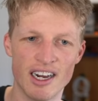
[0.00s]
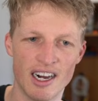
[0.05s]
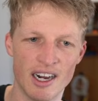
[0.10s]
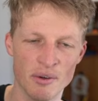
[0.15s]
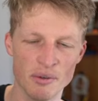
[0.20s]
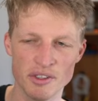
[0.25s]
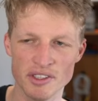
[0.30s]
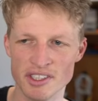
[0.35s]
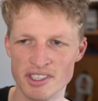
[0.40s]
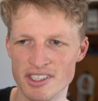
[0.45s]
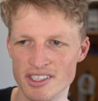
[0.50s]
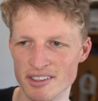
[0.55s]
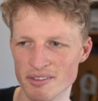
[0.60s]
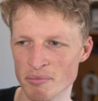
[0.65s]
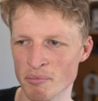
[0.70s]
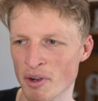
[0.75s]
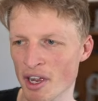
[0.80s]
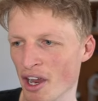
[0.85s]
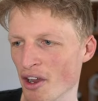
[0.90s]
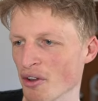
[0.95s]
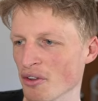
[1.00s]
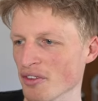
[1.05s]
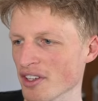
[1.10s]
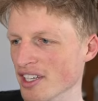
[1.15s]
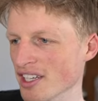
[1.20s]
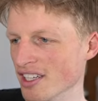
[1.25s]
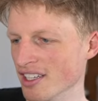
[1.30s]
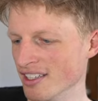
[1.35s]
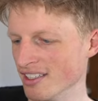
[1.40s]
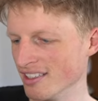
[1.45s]
My
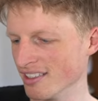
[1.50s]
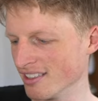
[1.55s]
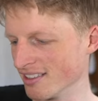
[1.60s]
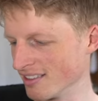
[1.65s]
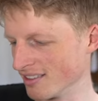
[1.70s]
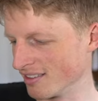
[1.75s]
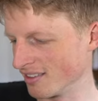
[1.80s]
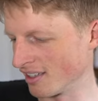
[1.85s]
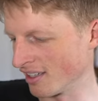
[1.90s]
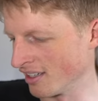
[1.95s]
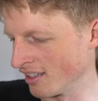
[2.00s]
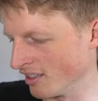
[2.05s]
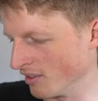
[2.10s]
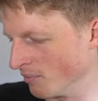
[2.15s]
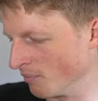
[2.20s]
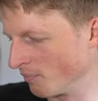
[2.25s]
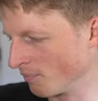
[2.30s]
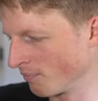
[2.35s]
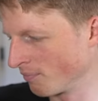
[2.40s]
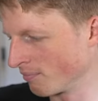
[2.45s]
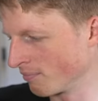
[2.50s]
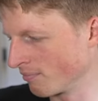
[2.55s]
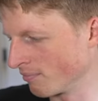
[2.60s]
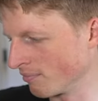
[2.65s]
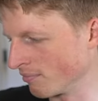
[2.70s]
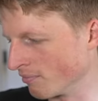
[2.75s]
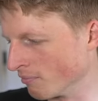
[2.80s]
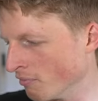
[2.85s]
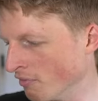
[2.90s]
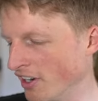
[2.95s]
only
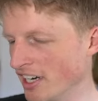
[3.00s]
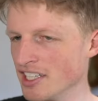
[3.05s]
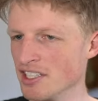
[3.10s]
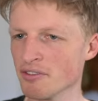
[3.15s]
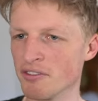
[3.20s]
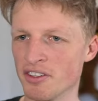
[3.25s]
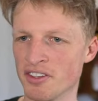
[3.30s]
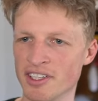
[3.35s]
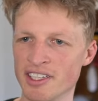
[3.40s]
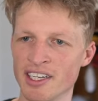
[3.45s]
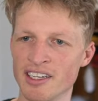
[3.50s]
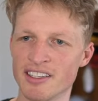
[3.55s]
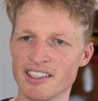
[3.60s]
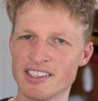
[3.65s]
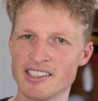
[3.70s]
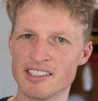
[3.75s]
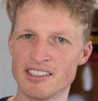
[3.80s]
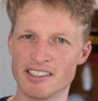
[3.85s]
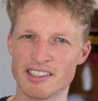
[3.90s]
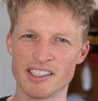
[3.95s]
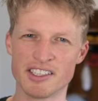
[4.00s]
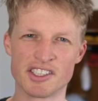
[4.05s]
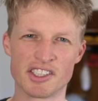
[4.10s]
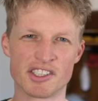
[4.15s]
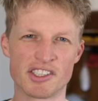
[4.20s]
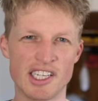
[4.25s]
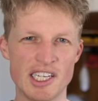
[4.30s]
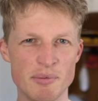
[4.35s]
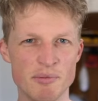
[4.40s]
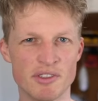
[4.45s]
reason for thinking this is that it
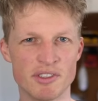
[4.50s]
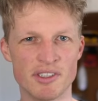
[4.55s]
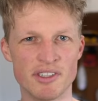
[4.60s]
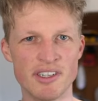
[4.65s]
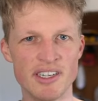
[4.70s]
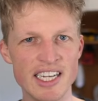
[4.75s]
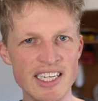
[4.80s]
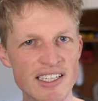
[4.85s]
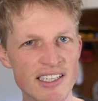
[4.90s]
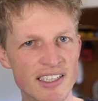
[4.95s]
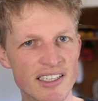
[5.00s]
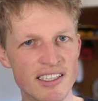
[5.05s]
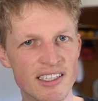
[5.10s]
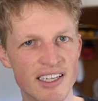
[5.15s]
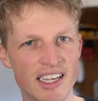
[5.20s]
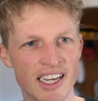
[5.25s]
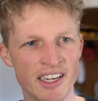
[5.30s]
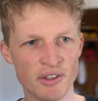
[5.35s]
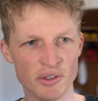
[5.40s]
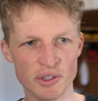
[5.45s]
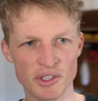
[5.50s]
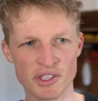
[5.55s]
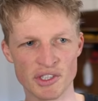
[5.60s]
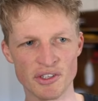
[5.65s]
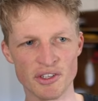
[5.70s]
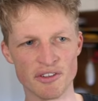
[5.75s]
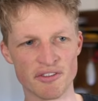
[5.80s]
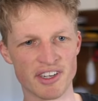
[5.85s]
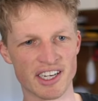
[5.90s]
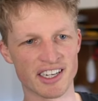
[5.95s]
just seems neater, and
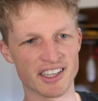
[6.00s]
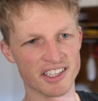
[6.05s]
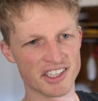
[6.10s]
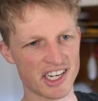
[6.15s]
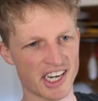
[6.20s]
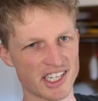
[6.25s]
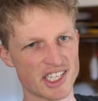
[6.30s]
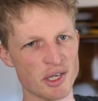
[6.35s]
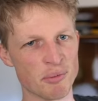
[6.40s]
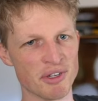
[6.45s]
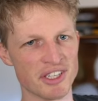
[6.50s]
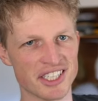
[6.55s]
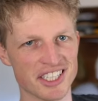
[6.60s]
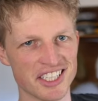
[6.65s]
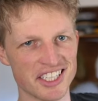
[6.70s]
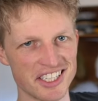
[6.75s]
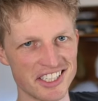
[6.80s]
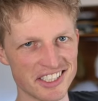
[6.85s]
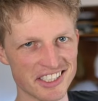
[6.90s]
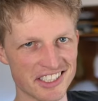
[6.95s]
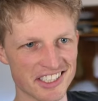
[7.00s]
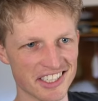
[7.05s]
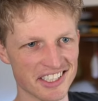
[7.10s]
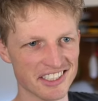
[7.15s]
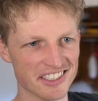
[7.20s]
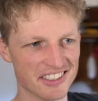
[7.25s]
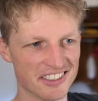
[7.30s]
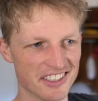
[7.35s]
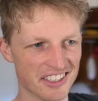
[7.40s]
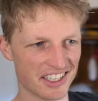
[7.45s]
also the fact that ChatGPT
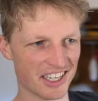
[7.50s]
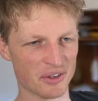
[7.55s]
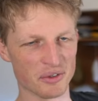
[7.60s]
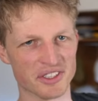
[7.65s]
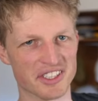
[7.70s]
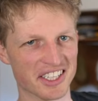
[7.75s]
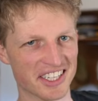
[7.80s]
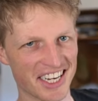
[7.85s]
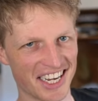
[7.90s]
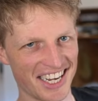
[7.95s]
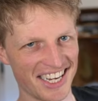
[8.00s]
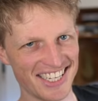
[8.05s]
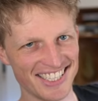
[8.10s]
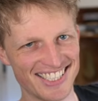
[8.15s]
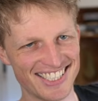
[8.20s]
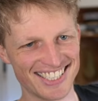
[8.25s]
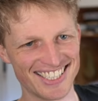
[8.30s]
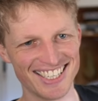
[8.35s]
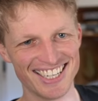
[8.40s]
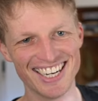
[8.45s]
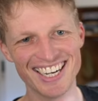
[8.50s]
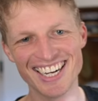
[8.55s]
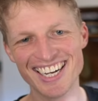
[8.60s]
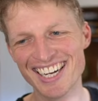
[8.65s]
said that that was the case.